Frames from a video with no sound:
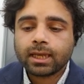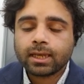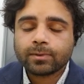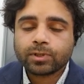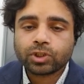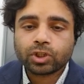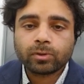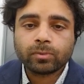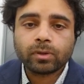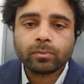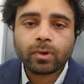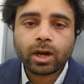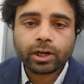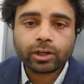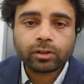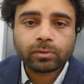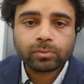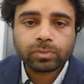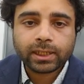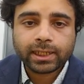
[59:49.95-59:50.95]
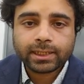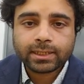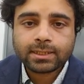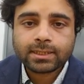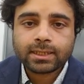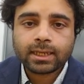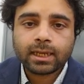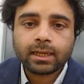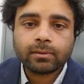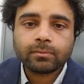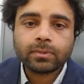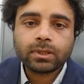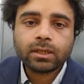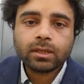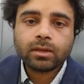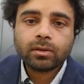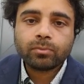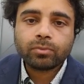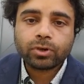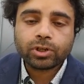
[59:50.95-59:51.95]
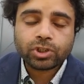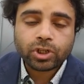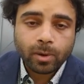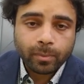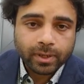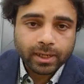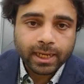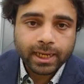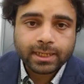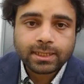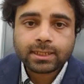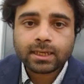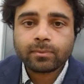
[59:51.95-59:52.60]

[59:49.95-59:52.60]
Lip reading: cerebral microbleeds predominate